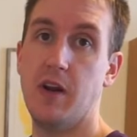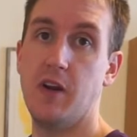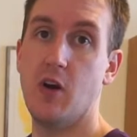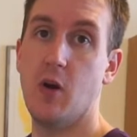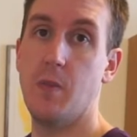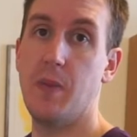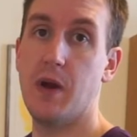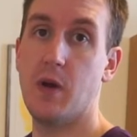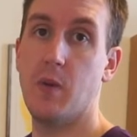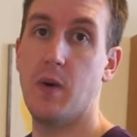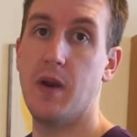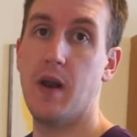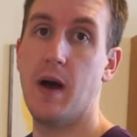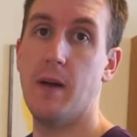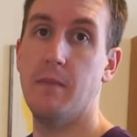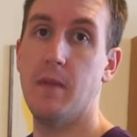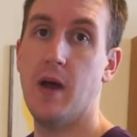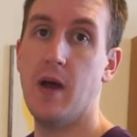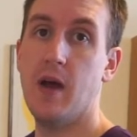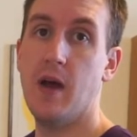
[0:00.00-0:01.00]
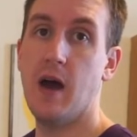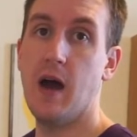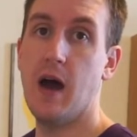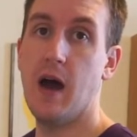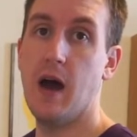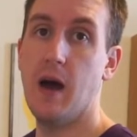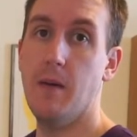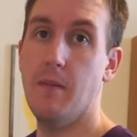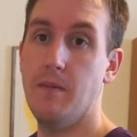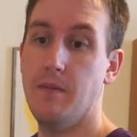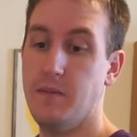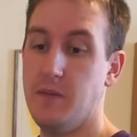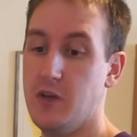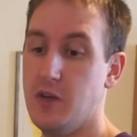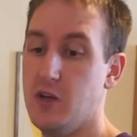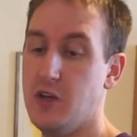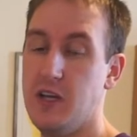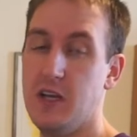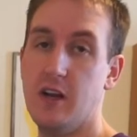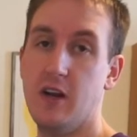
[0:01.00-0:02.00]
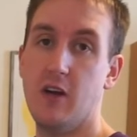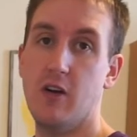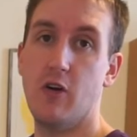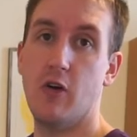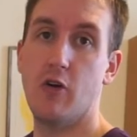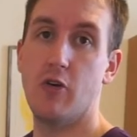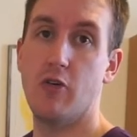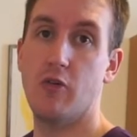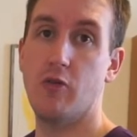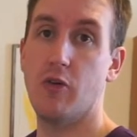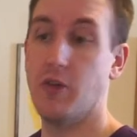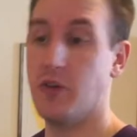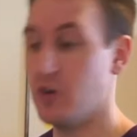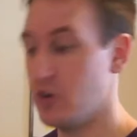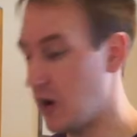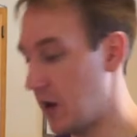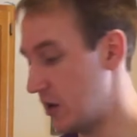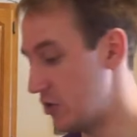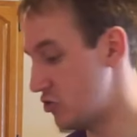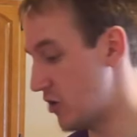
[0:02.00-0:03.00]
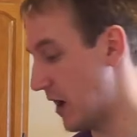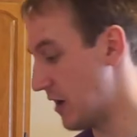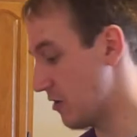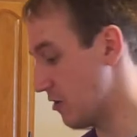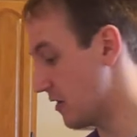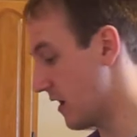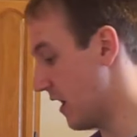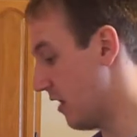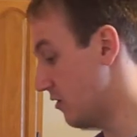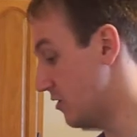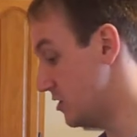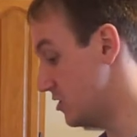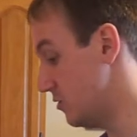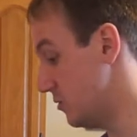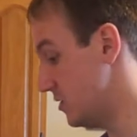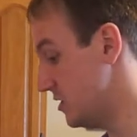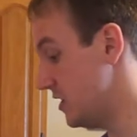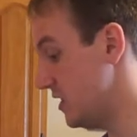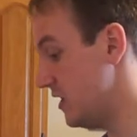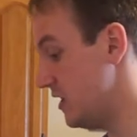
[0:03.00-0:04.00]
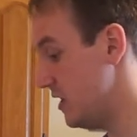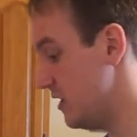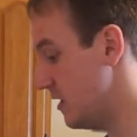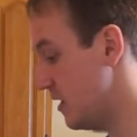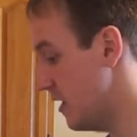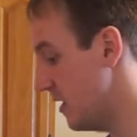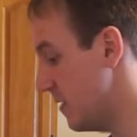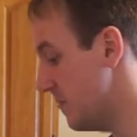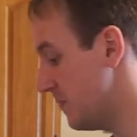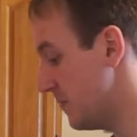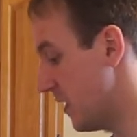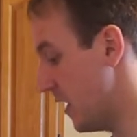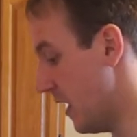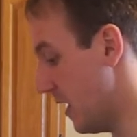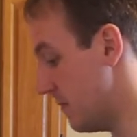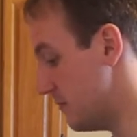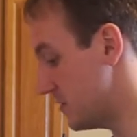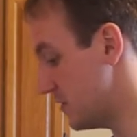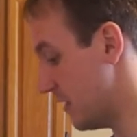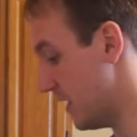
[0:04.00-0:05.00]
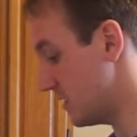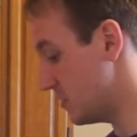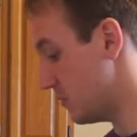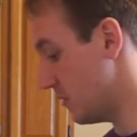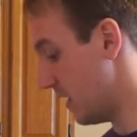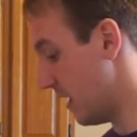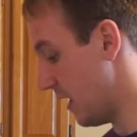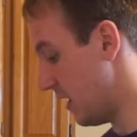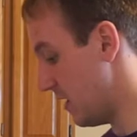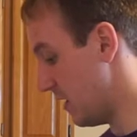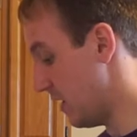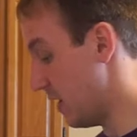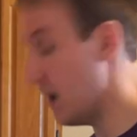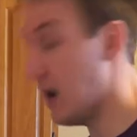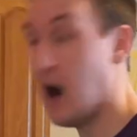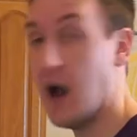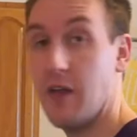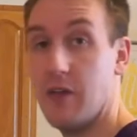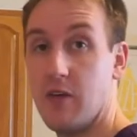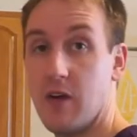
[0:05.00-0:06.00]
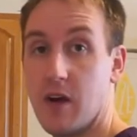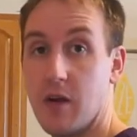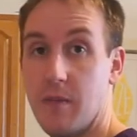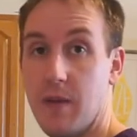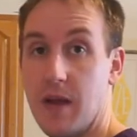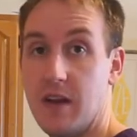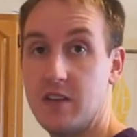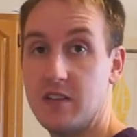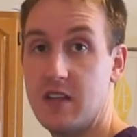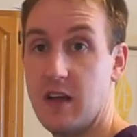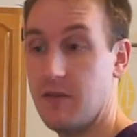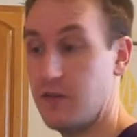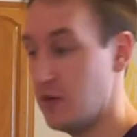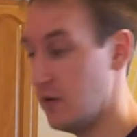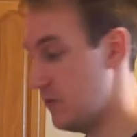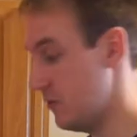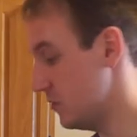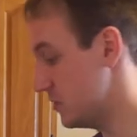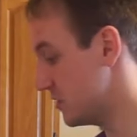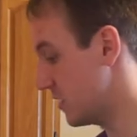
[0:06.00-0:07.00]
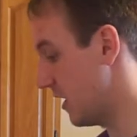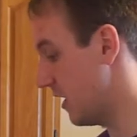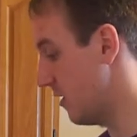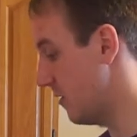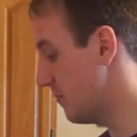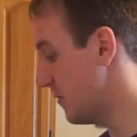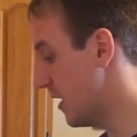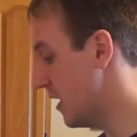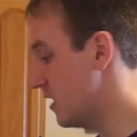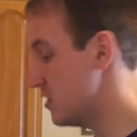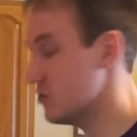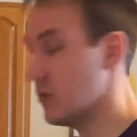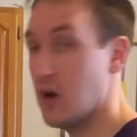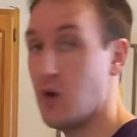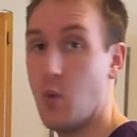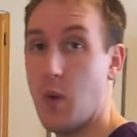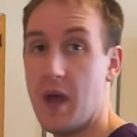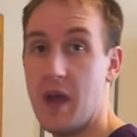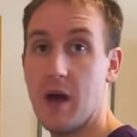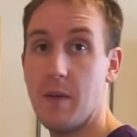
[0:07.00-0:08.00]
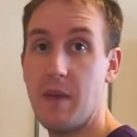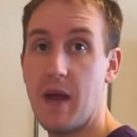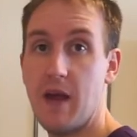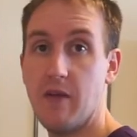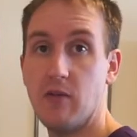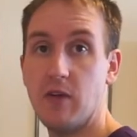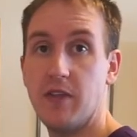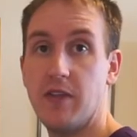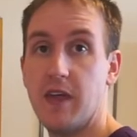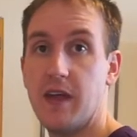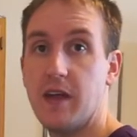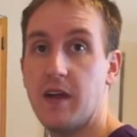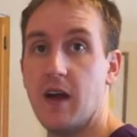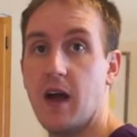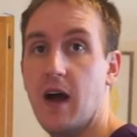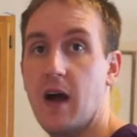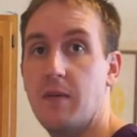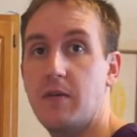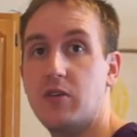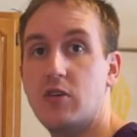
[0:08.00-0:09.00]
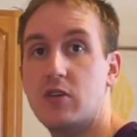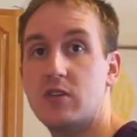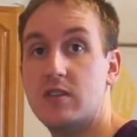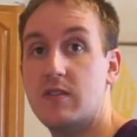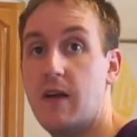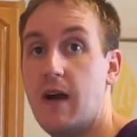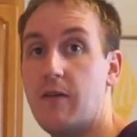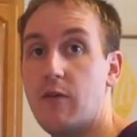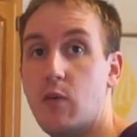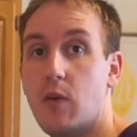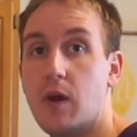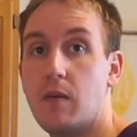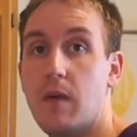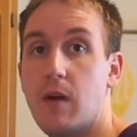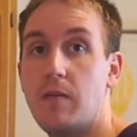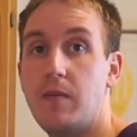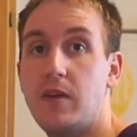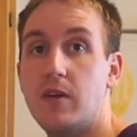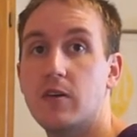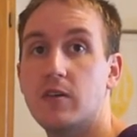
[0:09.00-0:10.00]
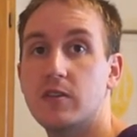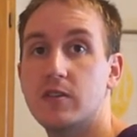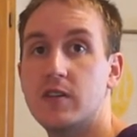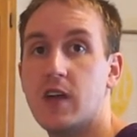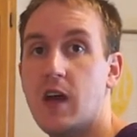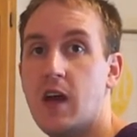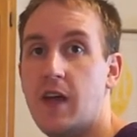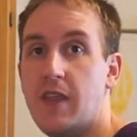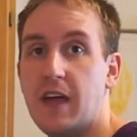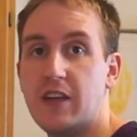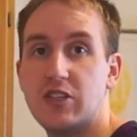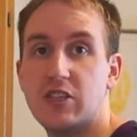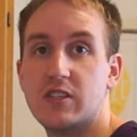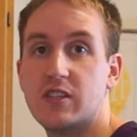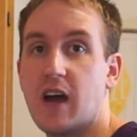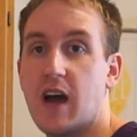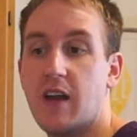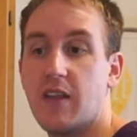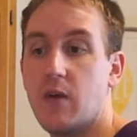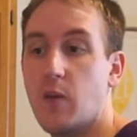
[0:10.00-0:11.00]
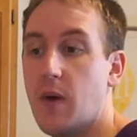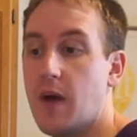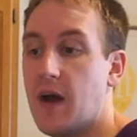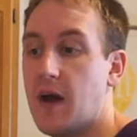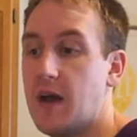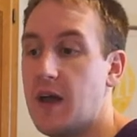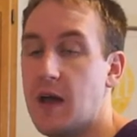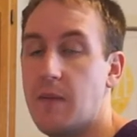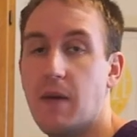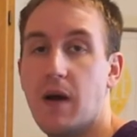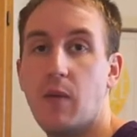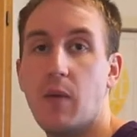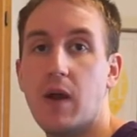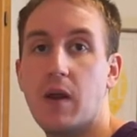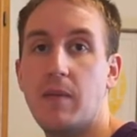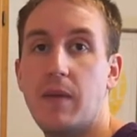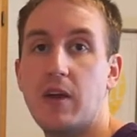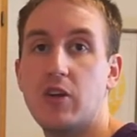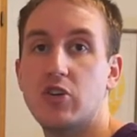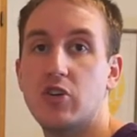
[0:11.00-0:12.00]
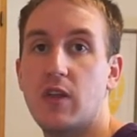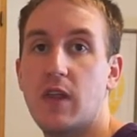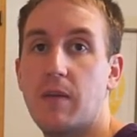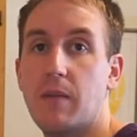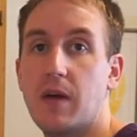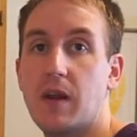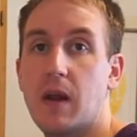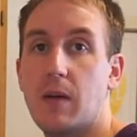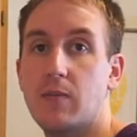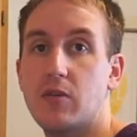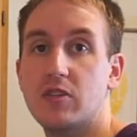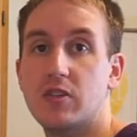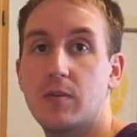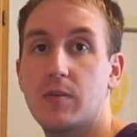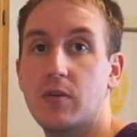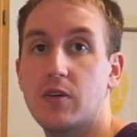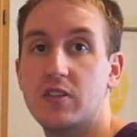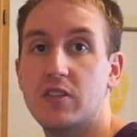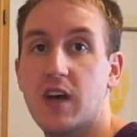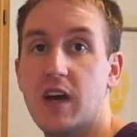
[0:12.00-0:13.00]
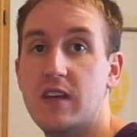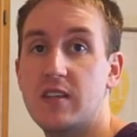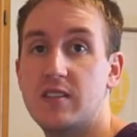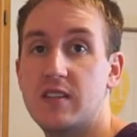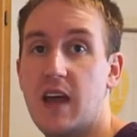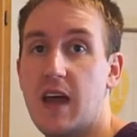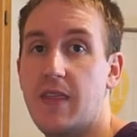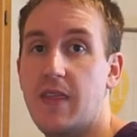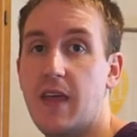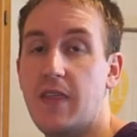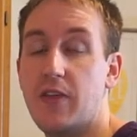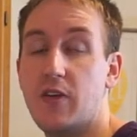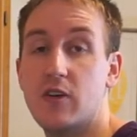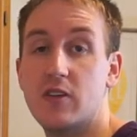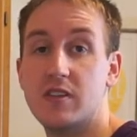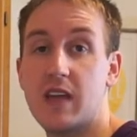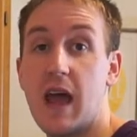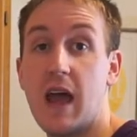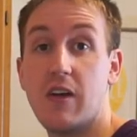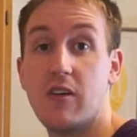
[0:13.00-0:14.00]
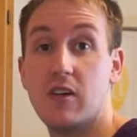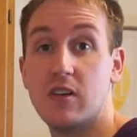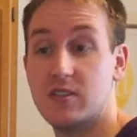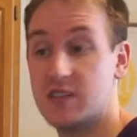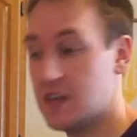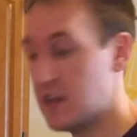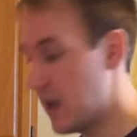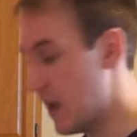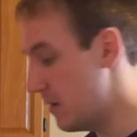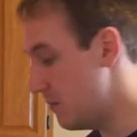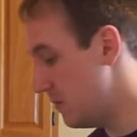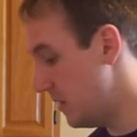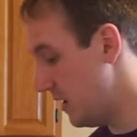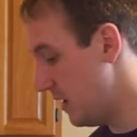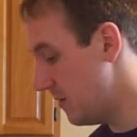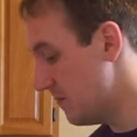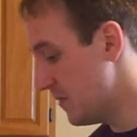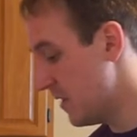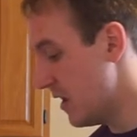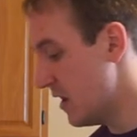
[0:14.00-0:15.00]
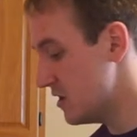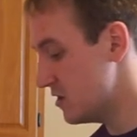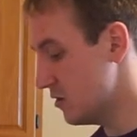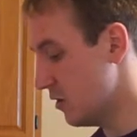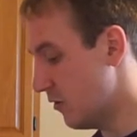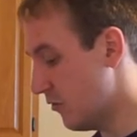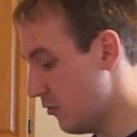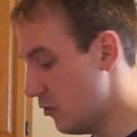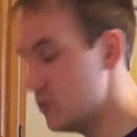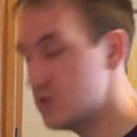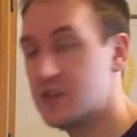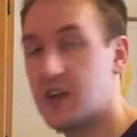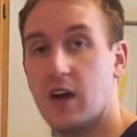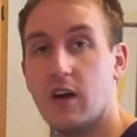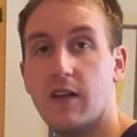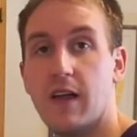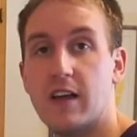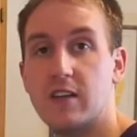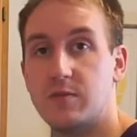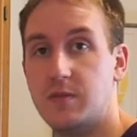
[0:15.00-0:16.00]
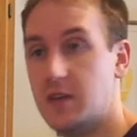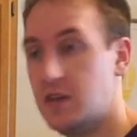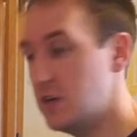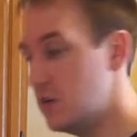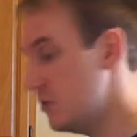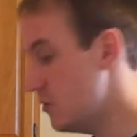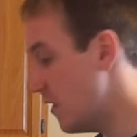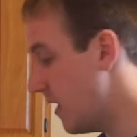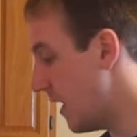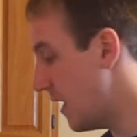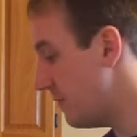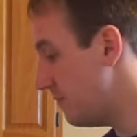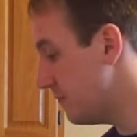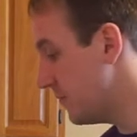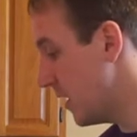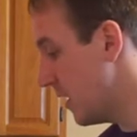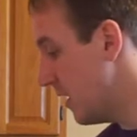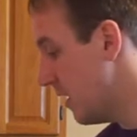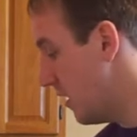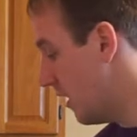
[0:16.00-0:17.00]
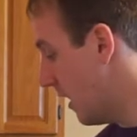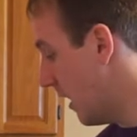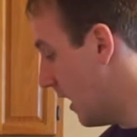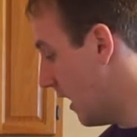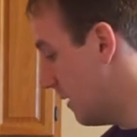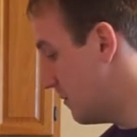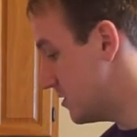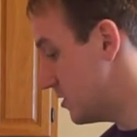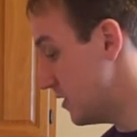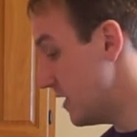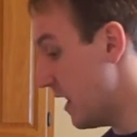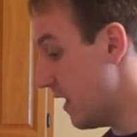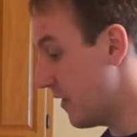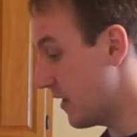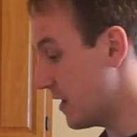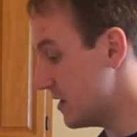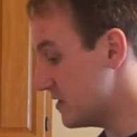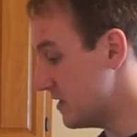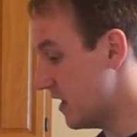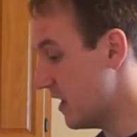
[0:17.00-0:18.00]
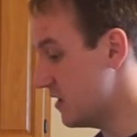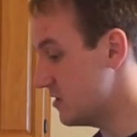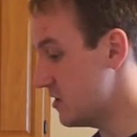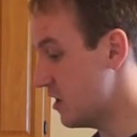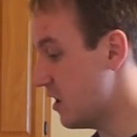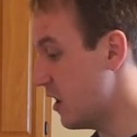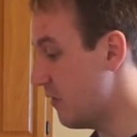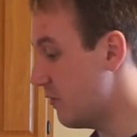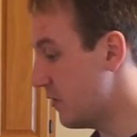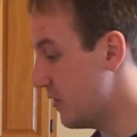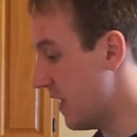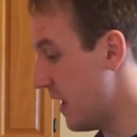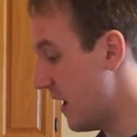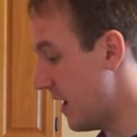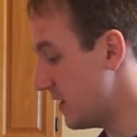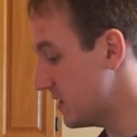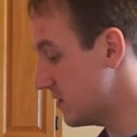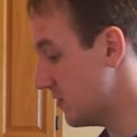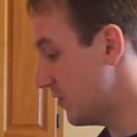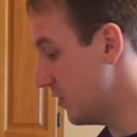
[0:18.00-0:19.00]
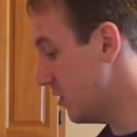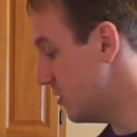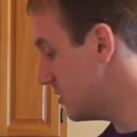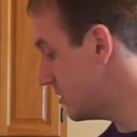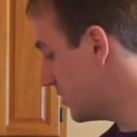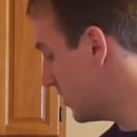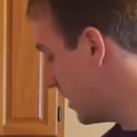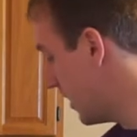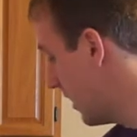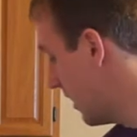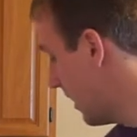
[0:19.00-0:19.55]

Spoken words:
go pick one up. You need it in order to really kind of track your calories to a T. So that's what I highly recommend, is definitely a food scale. So I weigh up everything in terms of every one of my meals. That's just kind of the way I am. I want to make sure that my numbers are precise and that they're as accurate as they can be. So a food scale allows me to do that. So yeah, like I said, I start off with eggs first.